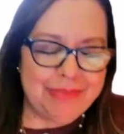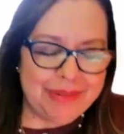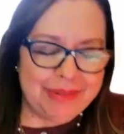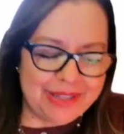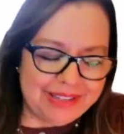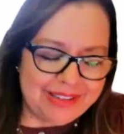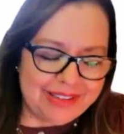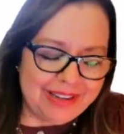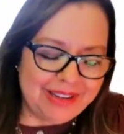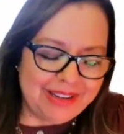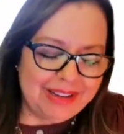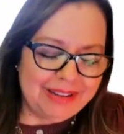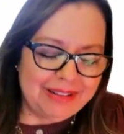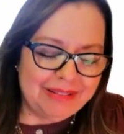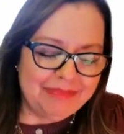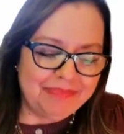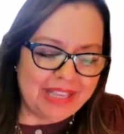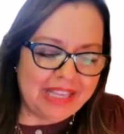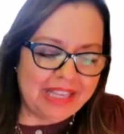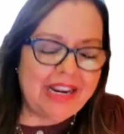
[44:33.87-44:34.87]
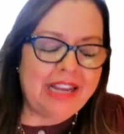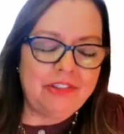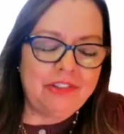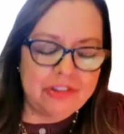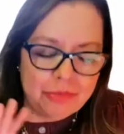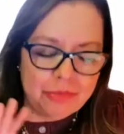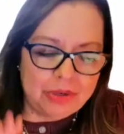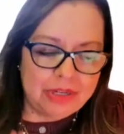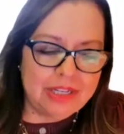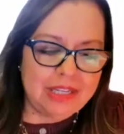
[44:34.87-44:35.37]
But and I just
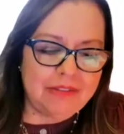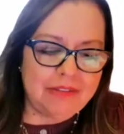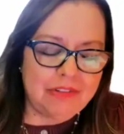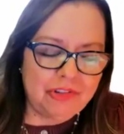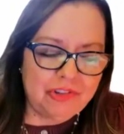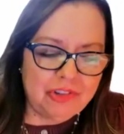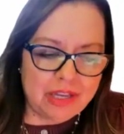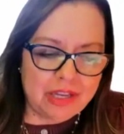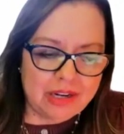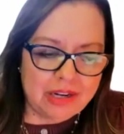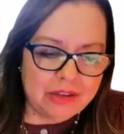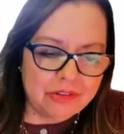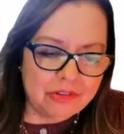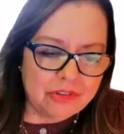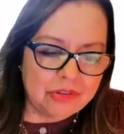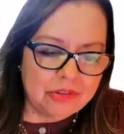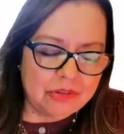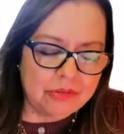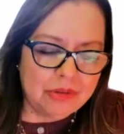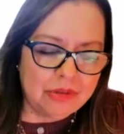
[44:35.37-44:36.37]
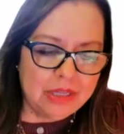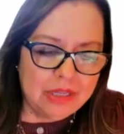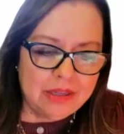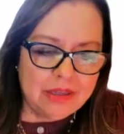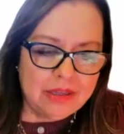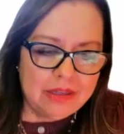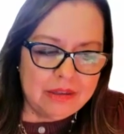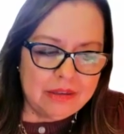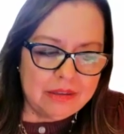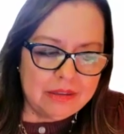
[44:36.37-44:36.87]
want to give a shout out to
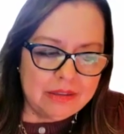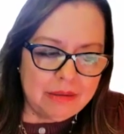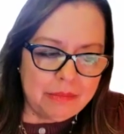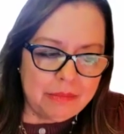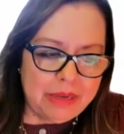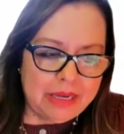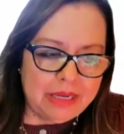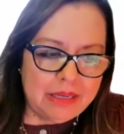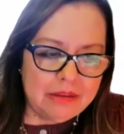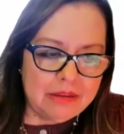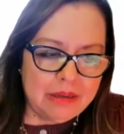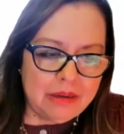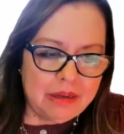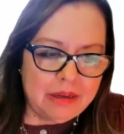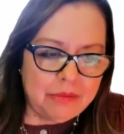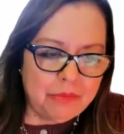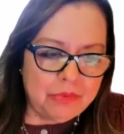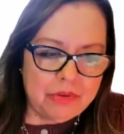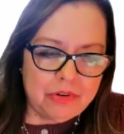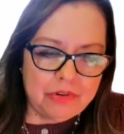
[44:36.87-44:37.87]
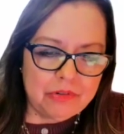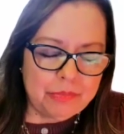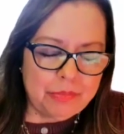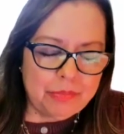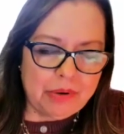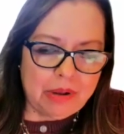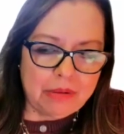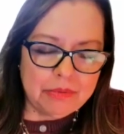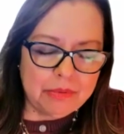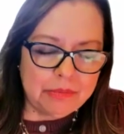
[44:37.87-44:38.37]
there's
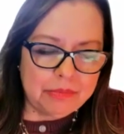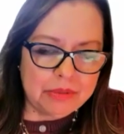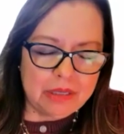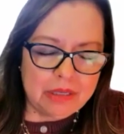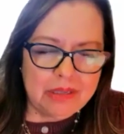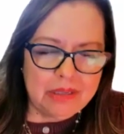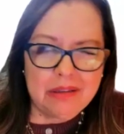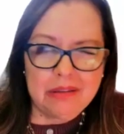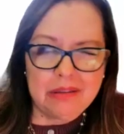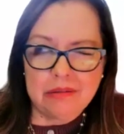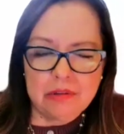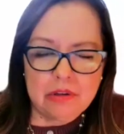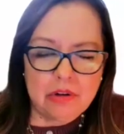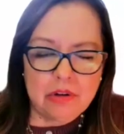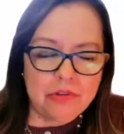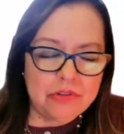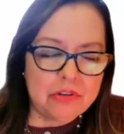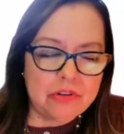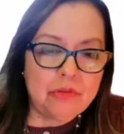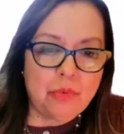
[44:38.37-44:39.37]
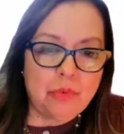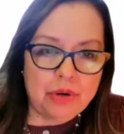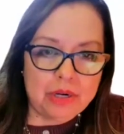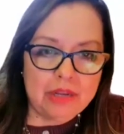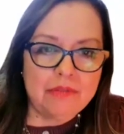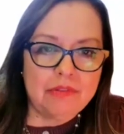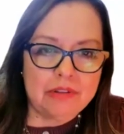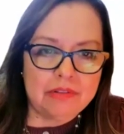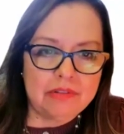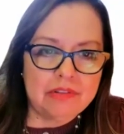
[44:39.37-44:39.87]
probably close to 20
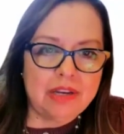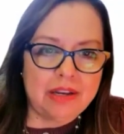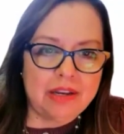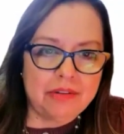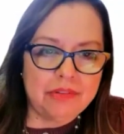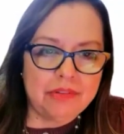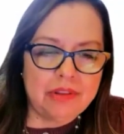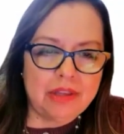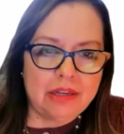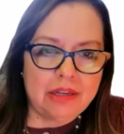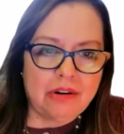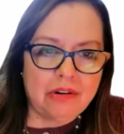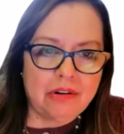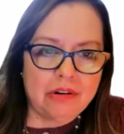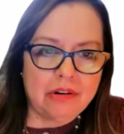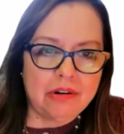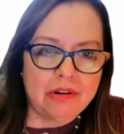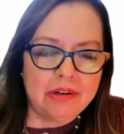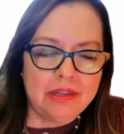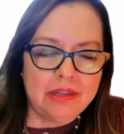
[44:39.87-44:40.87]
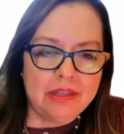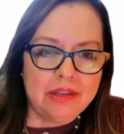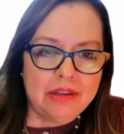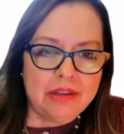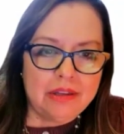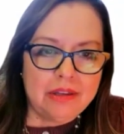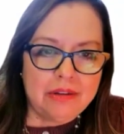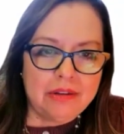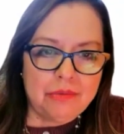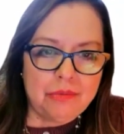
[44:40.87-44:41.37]
of us now that are
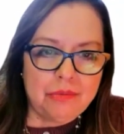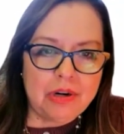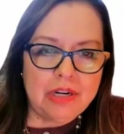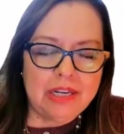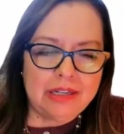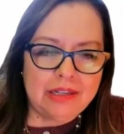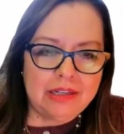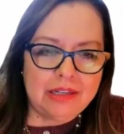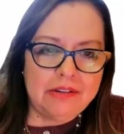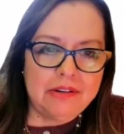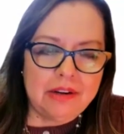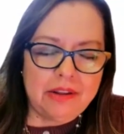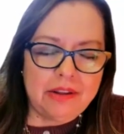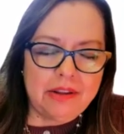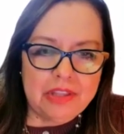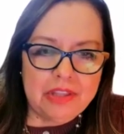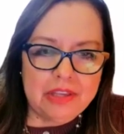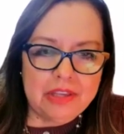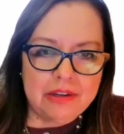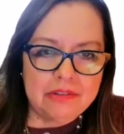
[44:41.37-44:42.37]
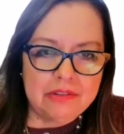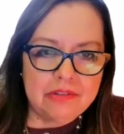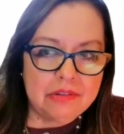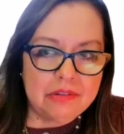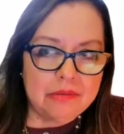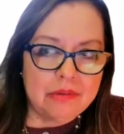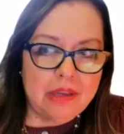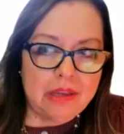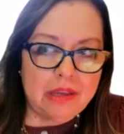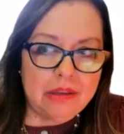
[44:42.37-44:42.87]
running Lean In Latinas
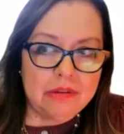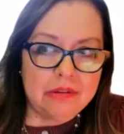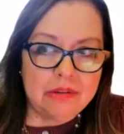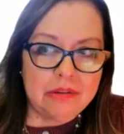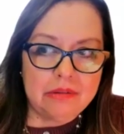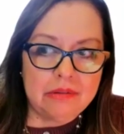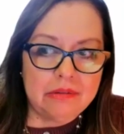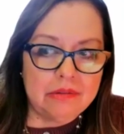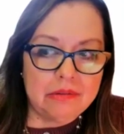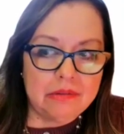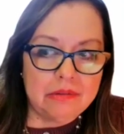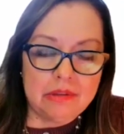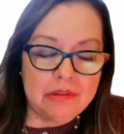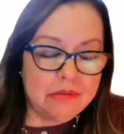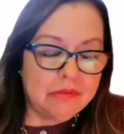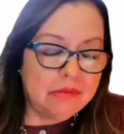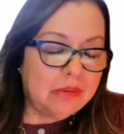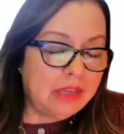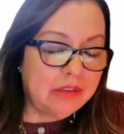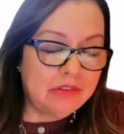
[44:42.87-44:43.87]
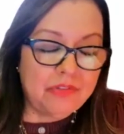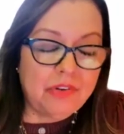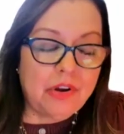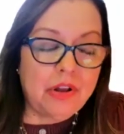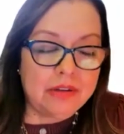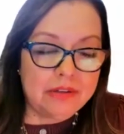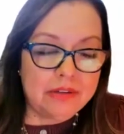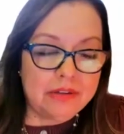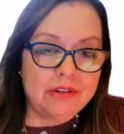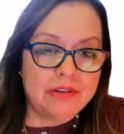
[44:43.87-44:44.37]
as
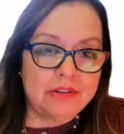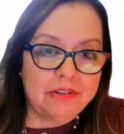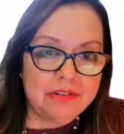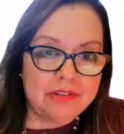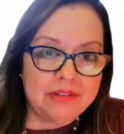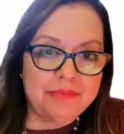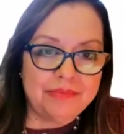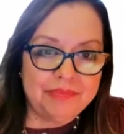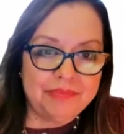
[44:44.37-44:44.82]
volunteers.